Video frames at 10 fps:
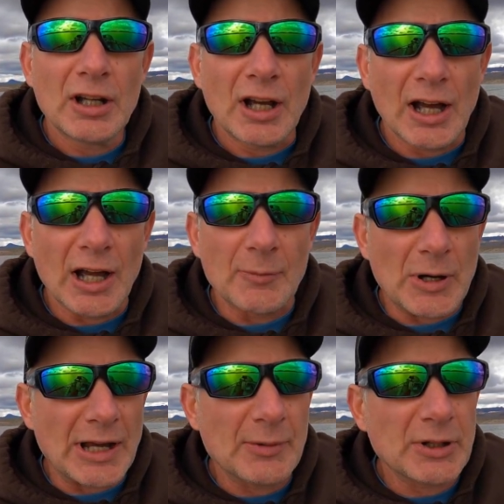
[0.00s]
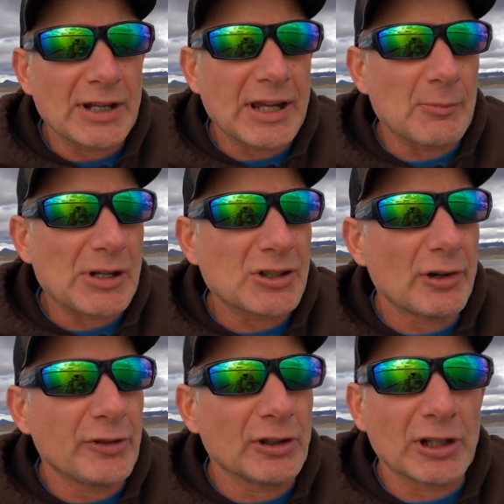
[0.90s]
I am going to get
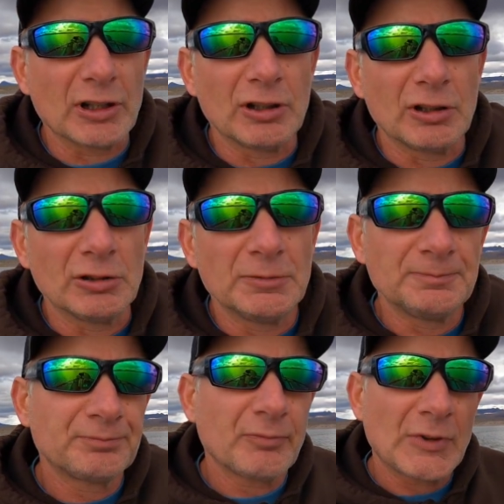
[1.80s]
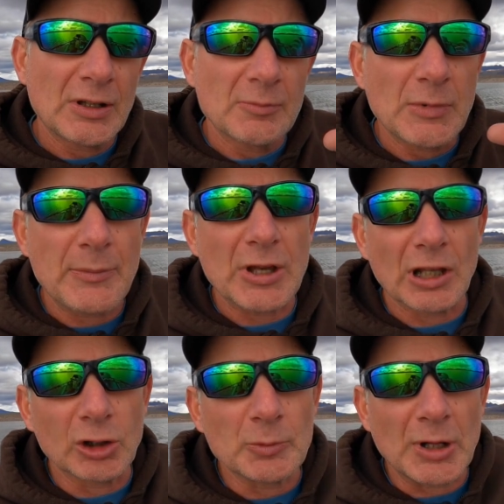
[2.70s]
myself a little maybe
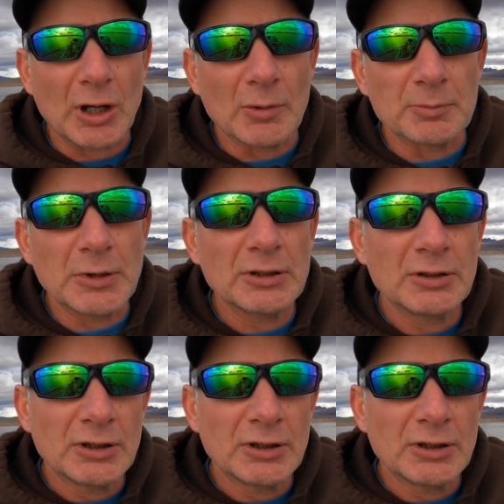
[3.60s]
aluminum